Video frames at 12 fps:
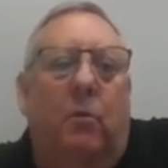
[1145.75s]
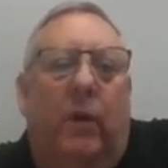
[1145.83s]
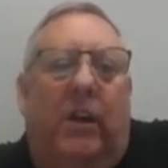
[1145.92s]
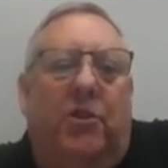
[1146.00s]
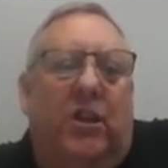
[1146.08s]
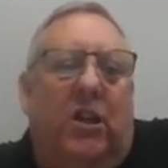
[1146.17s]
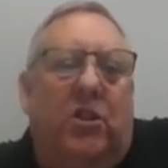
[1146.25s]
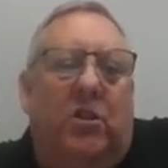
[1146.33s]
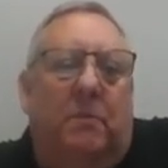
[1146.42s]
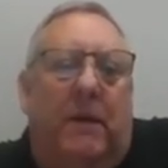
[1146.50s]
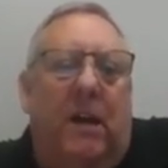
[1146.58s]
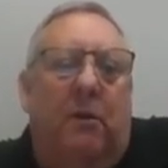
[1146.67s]
We can change the
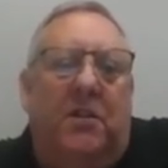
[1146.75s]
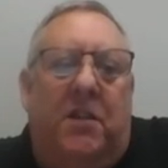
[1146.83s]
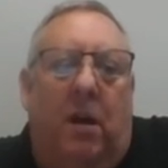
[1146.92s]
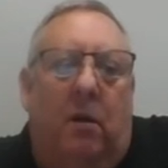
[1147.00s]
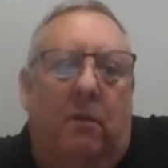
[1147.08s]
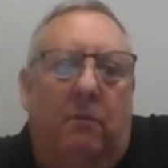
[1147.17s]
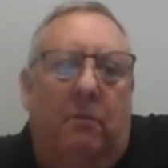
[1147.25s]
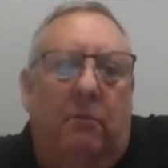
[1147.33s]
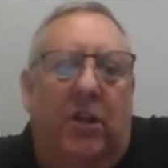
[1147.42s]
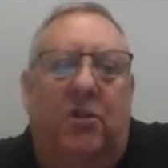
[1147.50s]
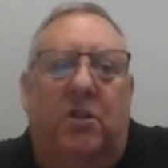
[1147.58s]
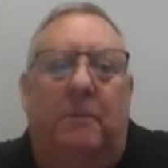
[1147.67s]
batteries out.
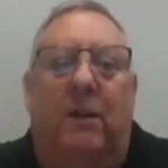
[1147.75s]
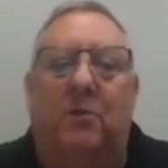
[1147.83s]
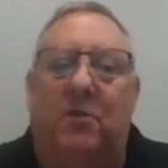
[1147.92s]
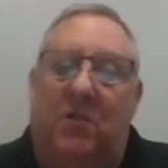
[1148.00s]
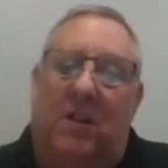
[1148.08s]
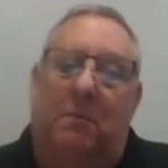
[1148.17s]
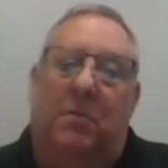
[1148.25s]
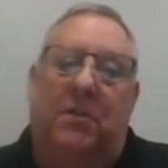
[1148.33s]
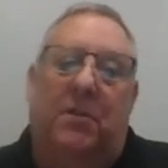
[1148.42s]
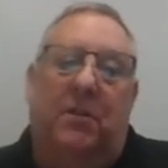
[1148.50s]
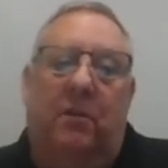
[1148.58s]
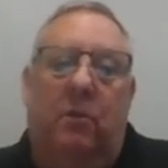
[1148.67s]
Changing the batteries is simple
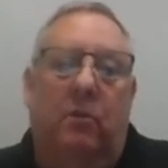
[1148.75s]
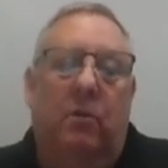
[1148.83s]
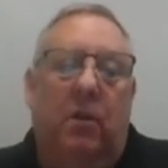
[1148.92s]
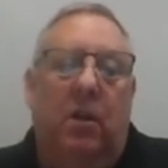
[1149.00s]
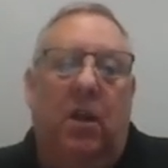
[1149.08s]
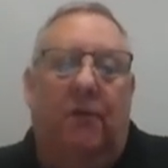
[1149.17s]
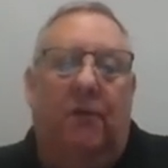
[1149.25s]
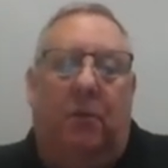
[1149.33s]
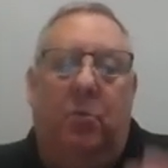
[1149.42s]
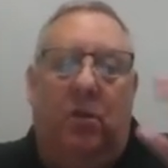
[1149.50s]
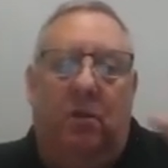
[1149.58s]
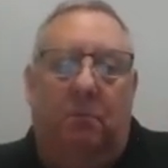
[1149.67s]
to do. If you
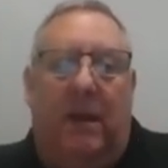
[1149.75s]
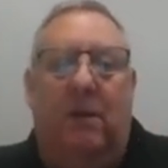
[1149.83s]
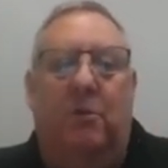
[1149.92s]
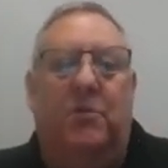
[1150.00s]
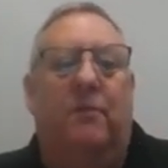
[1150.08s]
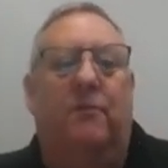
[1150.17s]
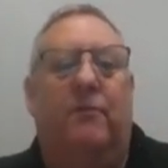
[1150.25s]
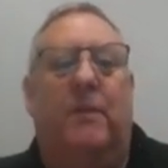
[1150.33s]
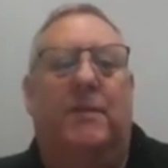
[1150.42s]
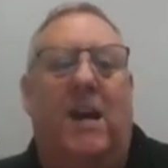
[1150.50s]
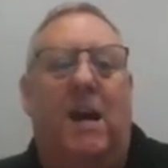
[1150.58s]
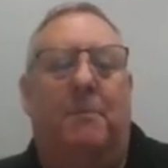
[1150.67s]
put the batteries in from
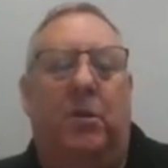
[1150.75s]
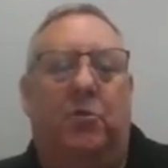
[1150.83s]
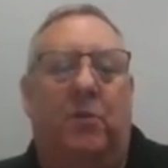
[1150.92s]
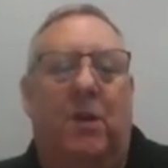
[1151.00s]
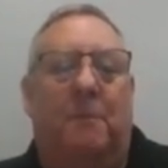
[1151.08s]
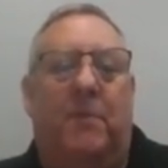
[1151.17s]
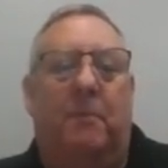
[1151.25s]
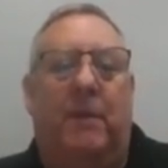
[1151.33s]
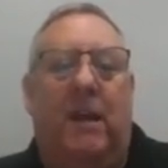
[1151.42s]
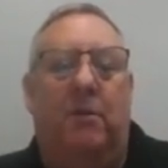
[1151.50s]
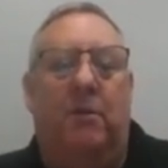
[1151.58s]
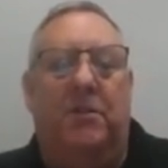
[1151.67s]
the top and drop the
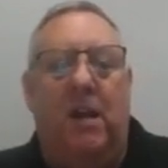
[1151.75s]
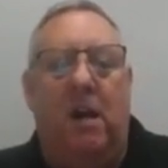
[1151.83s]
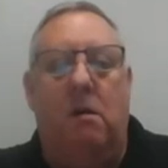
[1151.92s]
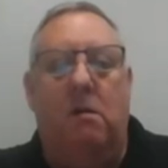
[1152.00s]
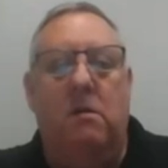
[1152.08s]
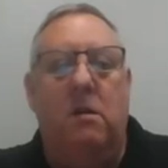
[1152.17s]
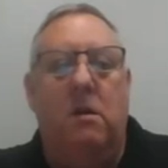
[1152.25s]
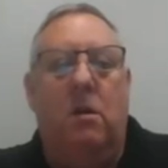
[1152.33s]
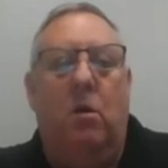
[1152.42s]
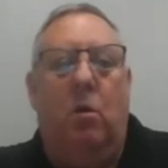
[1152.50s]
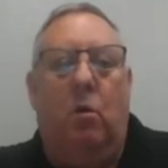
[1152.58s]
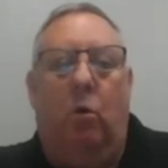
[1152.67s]
batteries down,
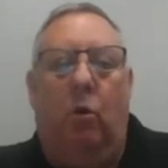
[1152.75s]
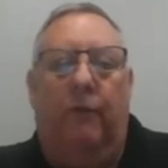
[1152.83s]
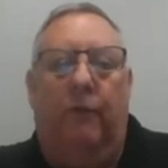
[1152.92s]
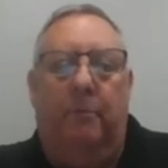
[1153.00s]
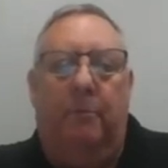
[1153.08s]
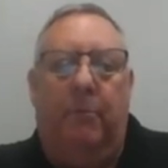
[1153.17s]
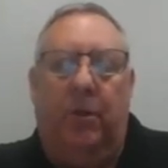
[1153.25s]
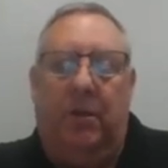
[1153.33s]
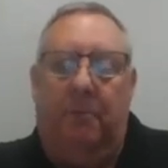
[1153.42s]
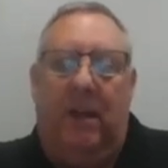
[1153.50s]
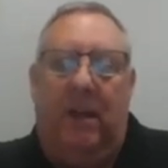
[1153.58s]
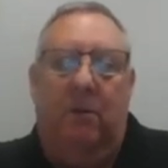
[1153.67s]
or if you put the
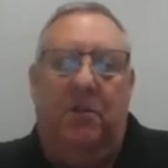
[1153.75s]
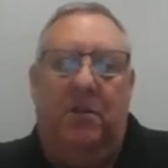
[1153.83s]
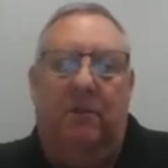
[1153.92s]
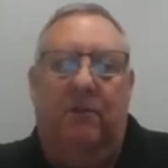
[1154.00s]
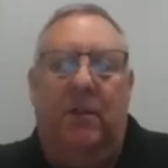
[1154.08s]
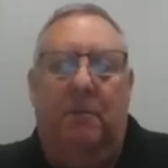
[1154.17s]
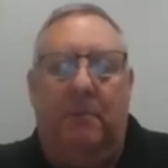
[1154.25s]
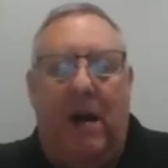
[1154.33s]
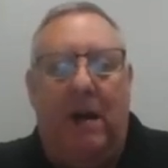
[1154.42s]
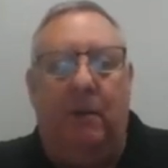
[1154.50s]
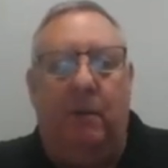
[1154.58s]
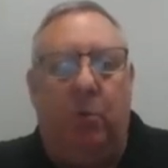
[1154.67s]
batteries in from the
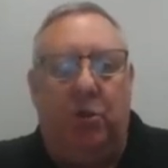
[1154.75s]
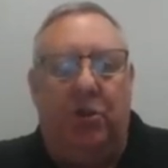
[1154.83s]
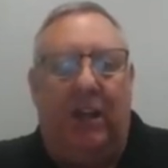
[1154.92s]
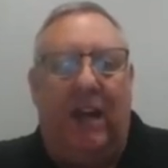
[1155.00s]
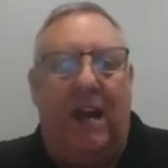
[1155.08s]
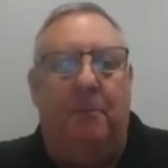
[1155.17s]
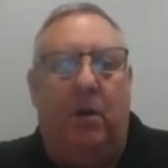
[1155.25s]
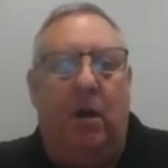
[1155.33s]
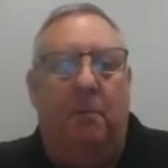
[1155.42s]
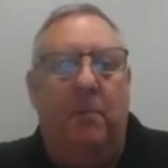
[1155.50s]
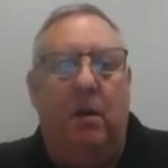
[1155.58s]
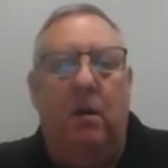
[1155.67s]
bottom and push the cap
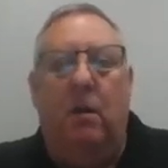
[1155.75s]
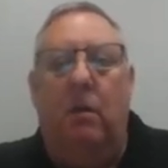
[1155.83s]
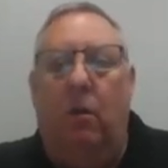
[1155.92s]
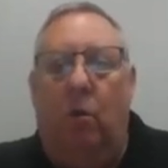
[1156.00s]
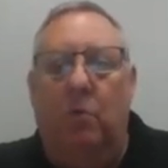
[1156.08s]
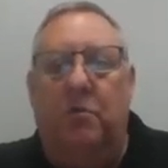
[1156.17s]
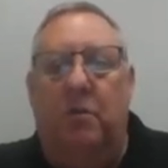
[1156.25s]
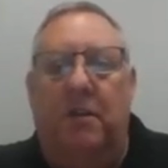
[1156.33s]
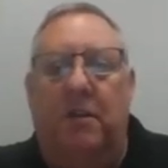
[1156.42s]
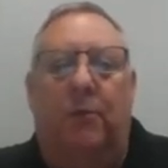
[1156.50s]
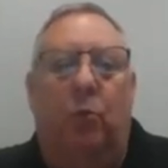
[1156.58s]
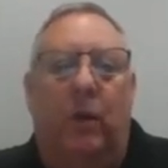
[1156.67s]
up, those are the
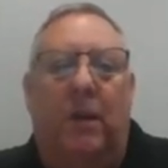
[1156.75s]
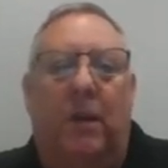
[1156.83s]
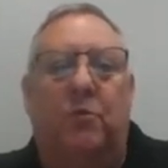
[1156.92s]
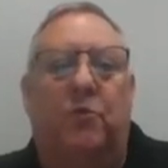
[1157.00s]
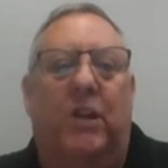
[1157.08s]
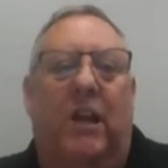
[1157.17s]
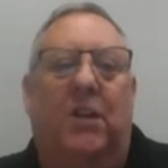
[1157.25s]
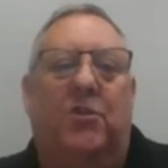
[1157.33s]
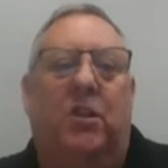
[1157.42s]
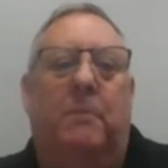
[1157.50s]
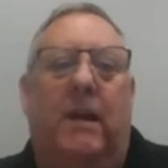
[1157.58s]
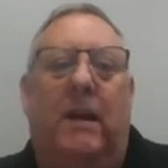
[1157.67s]
different ways of
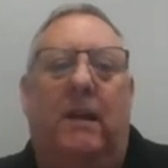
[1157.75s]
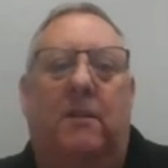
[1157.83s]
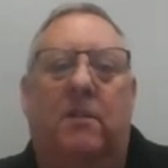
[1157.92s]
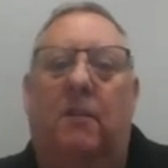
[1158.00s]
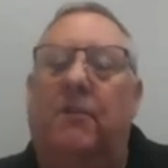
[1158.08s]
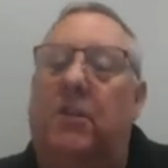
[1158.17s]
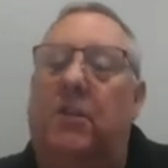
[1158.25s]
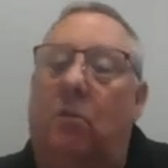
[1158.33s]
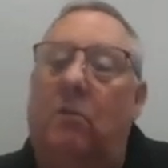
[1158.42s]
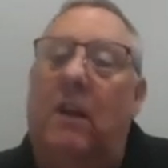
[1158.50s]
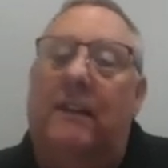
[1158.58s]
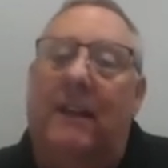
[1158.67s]
changing the bands. If you
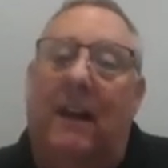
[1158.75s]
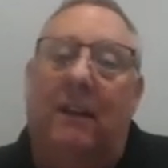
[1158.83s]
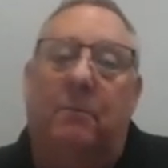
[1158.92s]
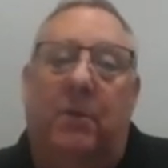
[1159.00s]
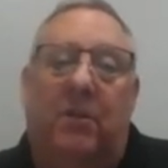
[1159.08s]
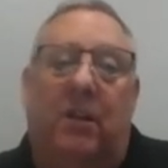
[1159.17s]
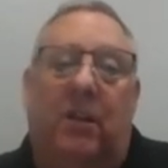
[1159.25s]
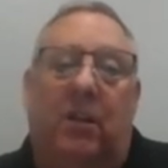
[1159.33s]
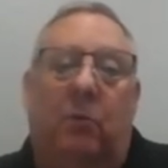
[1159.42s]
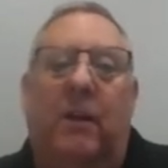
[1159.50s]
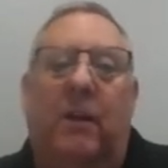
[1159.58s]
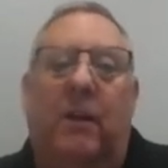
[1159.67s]
don't like that
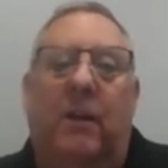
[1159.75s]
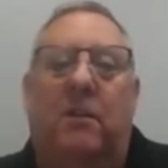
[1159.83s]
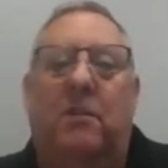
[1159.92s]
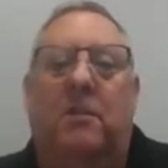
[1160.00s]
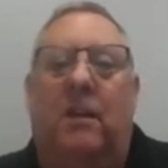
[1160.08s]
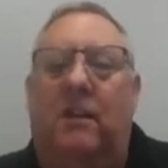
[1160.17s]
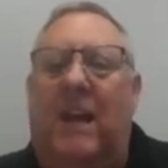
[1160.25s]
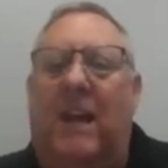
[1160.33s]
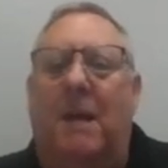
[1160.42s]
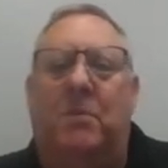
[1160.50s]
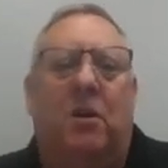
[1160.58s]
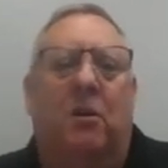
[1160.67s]
particular way, because the
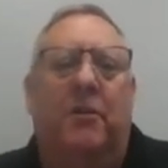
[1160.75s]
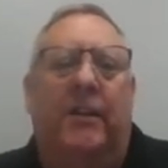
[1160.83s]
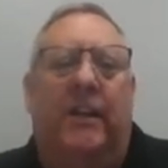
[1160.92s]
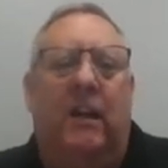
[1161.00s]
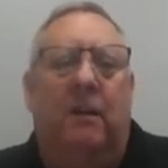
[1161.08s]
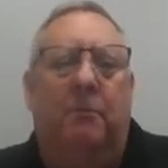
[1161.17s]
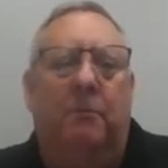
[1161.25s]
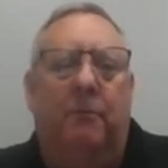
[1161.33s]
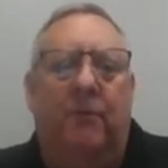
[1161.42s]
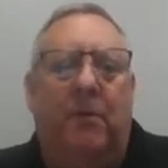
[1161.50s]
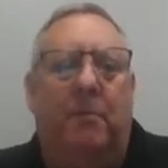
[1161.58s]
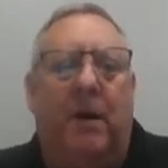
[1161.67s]
cap is hard to get on
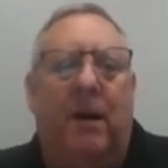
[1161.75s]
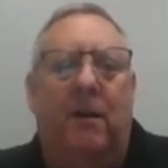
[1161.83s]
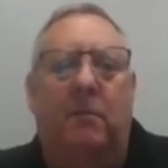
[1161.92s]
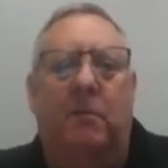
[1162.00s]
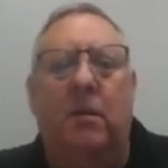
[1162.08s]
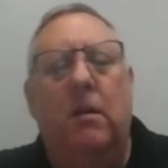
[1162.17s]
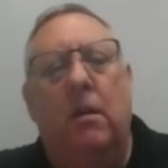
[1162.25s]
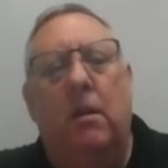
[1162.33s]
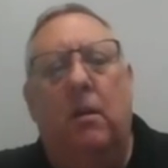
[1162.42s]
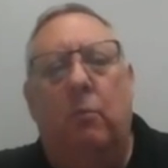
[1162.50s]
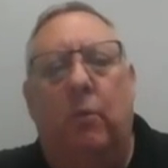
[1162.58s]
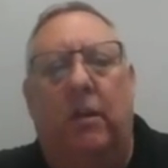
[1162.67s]
from the bottom,
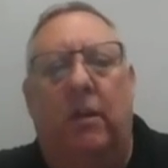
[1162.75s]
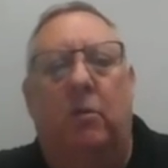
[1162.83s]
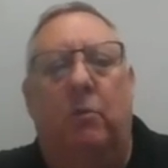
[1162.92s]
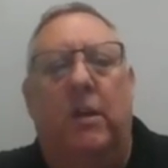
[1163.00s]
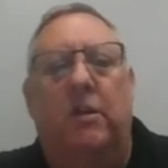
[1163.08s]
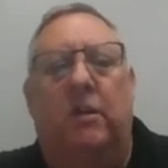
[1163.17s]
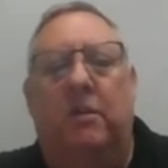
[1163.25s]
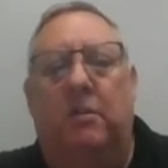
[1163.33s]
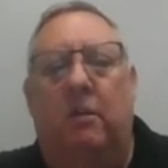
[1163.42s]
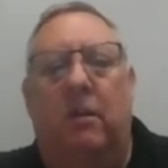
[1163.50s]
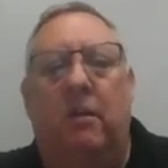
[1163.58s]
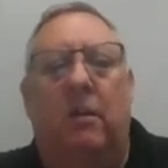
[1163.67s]
another way you can do
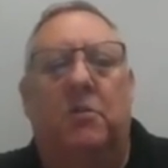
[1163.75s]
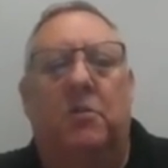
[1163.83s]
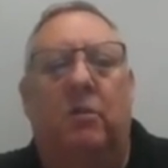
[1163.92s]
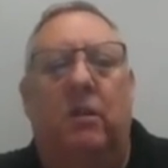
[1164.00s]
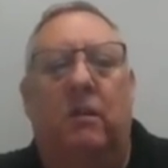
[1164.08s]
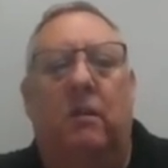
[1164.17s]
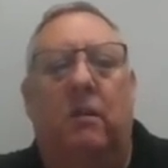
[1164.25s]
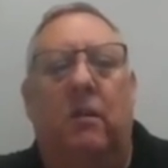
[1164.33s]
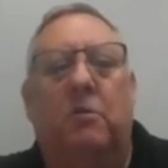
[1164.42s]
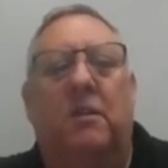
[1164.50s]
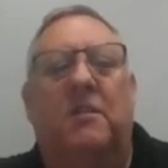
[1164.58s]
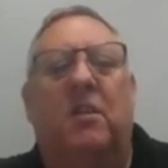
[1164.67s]
it is you can
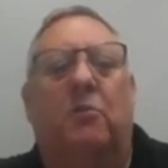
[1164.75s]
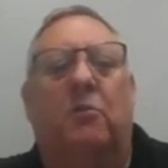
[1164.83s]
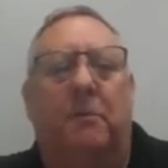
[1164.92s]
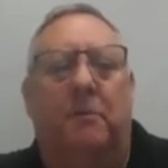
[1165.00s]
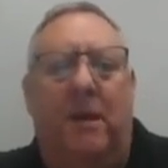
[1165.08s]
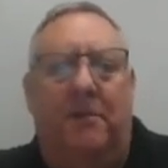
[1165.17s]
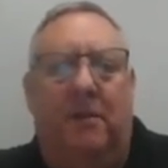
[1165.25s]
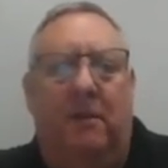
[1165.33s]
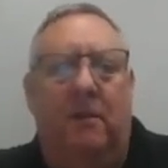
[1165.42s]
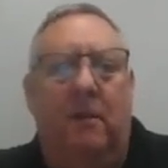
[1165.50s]
do the tilting method.